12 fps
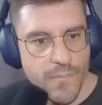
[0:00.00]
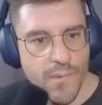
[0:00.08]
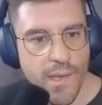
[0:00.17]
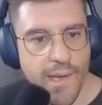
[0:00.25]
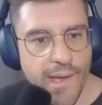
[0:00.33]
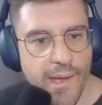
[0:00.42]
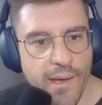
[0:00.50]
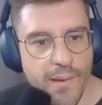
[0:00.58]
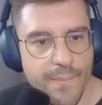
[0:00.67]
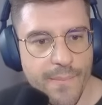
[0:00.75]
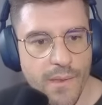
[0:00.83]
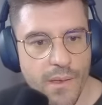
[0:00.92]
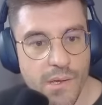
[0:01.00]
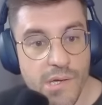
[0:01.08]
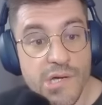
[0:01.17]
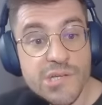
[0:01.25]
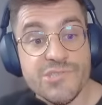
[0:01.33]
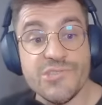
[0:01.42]
Okay.
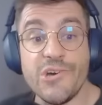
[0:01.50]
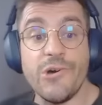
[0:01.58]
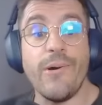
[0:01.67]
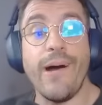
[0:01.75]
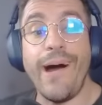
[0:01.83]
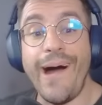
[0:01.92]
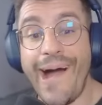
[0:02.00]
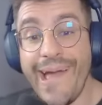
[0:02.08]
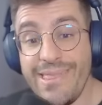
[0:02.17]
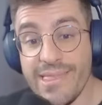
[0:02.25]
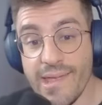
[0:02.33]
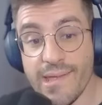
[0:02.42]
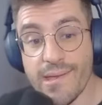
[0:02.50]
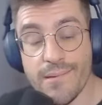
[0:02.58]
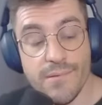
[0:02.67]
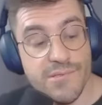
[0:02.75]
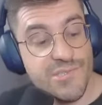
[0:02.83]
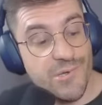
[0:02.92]
So I think,
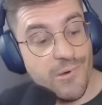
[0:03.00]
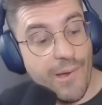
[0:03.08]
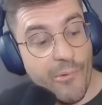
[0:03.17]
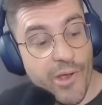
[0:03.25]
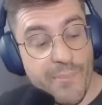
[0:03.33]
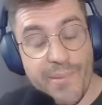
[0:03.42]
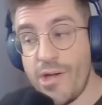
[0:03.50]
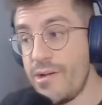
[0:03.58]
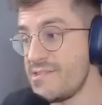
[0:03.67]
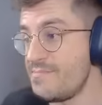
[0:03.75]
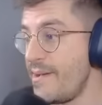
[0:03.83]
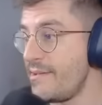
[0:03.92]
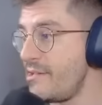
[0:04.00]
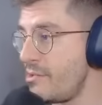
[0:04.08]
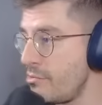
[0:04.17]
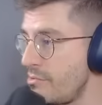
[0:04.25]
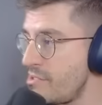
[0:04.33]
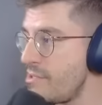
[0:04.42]
so I'm gonna be honest, man.
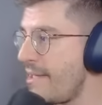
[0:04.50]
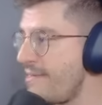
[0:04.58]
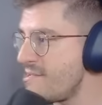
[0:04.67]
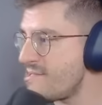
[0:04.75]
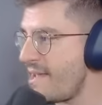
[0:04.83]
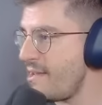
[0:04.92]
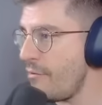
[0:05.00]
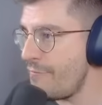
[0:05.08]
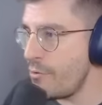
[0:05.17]
Does any of you